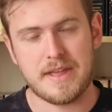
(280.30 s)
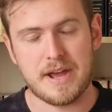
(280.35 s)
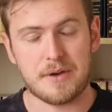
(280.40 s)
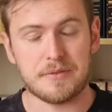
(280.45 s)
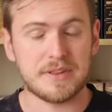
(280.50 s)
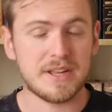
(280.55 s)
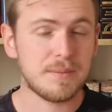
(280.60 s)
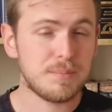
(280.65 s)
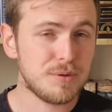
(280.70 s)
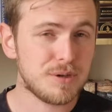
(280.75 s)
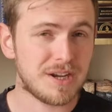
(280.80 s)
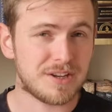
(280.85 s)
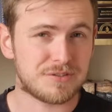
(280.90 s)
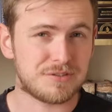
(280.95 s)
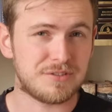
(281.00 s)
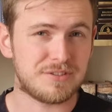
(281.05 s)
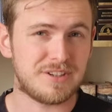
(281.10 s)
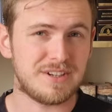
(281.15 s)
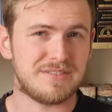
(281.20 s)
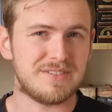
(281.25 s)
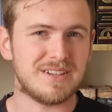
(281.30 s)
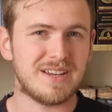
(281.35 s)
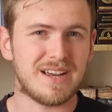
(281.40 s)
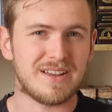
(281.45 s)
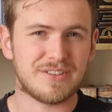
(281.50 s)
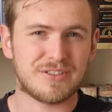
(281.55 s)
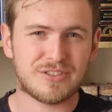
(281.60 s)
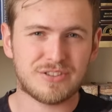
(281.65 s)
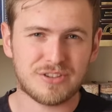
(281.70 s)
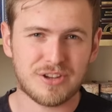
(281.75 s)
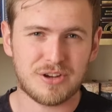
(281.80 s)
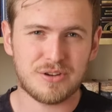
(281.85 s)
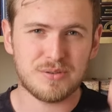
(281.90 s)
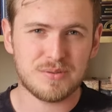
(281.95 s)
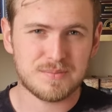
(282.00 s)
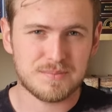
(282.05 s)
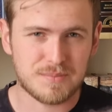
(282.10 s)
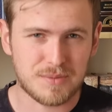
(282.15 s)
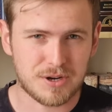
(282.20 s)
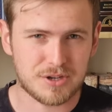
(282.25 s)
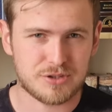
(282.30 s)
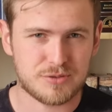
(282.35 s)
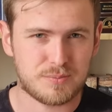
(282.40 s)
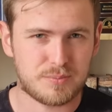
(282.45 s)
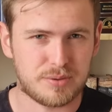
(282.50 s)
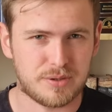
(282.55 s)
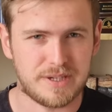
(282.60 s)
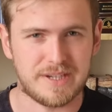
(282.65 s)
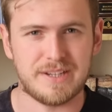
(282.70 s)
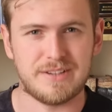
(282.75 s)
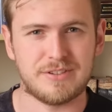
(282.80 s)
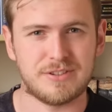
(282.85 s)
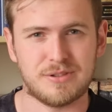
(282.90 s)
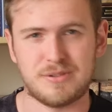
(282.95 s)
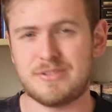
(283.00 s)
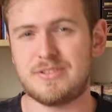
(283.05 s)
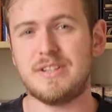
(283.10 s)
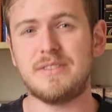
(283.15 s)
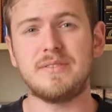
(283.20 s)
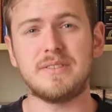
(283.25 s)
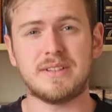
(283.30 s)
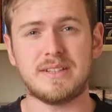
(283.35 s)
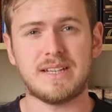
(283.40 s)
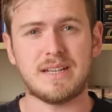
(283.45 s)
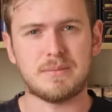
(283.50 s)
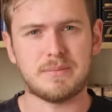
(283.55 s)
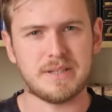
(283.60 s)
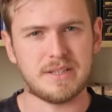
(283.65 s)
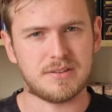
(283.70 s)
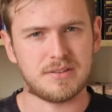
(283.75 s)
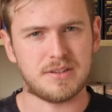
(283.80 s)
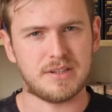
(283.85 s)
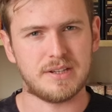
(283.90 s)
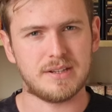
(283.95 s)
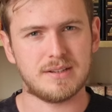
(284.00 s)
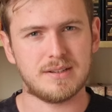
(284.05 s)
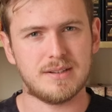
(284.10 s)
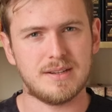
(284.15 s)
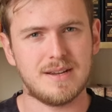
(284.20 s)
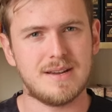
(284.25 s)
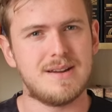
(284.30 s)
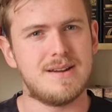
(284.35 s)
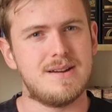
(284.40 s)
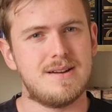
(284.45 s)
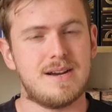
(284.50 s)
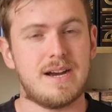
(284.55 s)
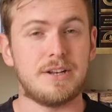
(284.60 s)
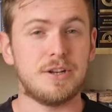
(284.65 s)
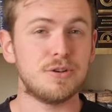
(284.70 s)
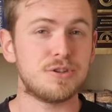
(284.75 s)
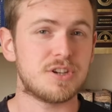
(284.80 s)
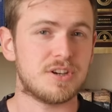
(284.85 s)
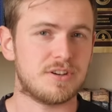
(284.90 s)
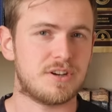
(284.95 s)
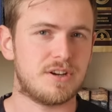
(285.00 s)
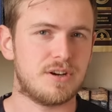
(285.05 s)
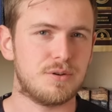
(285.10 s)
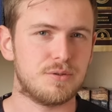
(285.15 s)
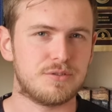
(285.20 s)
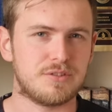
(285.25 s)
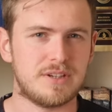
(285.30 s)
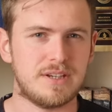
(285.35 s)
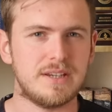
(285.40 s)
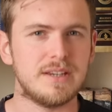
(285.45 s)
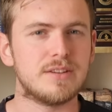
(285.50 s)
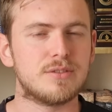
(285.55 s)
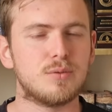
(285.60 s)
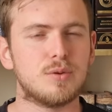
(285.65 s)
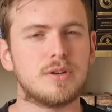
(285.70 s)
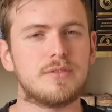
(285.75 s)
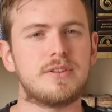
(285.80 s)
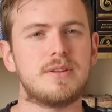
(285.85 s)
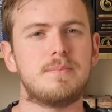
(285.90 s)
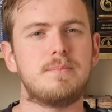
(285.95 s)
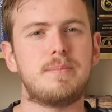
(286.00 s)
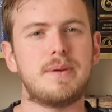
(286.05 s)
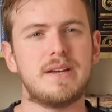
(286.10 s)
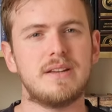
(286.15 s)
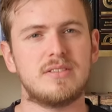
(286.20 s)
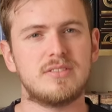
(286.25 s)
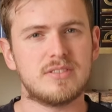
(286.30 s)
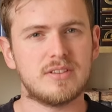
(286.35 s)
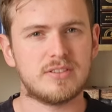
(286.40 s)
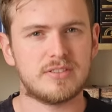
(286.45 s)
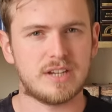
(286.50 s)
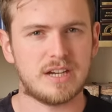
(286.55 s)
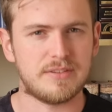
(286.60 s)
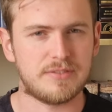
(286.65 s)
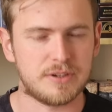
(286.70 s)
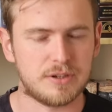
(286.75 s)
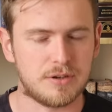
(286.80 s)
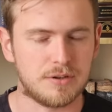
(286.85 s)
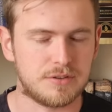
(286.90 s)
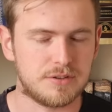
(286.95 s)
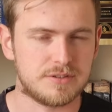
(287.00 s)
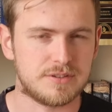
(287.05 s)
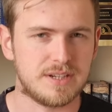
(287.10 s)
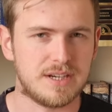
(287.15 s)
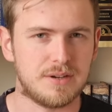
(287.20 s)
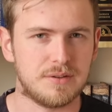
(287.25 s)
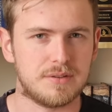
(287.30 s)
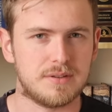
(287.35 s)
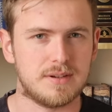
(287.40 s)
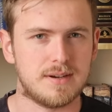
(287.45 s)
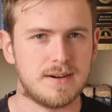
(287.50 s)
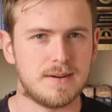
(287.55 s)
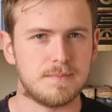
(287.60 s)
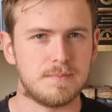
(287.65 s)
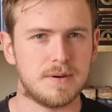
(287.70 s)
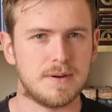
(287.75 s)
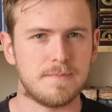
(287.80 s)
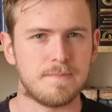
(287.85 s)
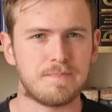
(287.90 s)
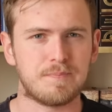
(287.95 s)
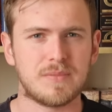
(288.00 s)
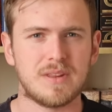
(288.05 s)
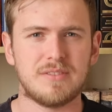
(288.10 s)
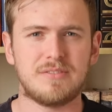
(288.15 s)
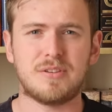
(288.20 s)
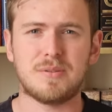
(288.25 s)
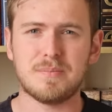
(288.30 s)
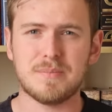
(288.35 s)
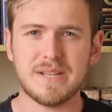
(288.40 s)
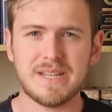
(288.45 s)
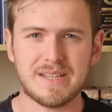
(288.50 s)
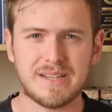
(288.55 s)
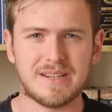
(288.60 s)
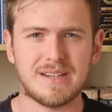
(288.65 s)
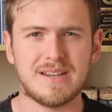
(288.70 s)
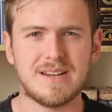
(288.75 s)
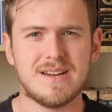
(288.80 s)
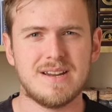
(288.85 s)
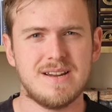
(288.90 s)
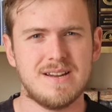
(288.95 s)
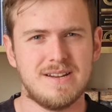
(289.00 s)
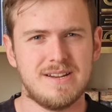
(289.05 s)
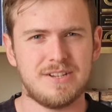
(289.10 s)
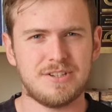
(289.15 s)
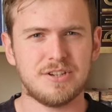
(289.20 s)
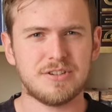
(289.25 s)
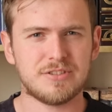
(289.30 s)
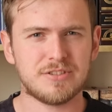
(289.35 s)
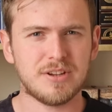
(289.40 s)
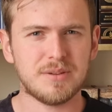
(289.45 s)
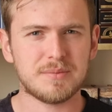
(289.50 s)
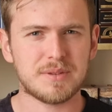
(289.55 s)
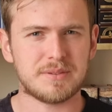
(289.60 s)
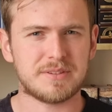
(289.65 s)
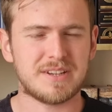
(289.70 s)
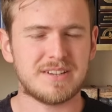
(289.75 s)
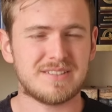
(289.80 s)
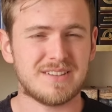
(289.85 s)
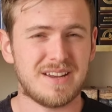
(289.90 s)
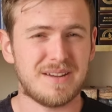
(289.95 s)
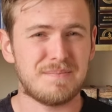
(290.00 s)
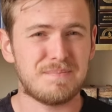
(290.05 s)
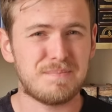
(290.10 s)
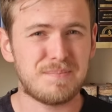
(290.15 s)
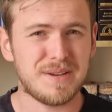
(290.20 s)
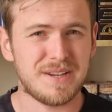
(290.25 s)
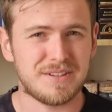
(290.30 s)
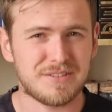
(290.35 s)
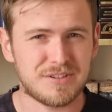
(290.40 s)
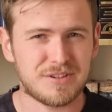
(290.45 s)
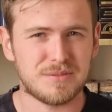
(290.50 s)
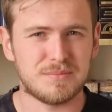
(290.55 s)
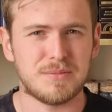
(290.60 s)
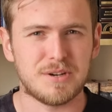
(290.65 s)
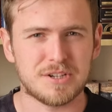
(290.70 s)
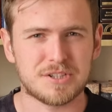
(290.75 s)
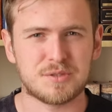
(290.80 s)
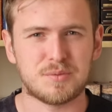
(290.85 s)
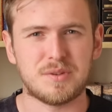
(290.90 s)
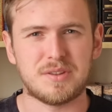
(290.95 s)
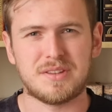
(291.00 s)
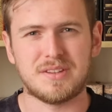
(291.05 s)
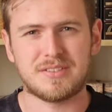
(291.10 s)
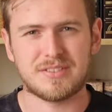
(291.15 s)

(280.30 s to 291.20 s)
Now, that book has received so much praise, so it's definitely a me thing. I know Tchaikovsky is one of the best sci fi authors out there, but for me, it just sometimes gets a bit too much with the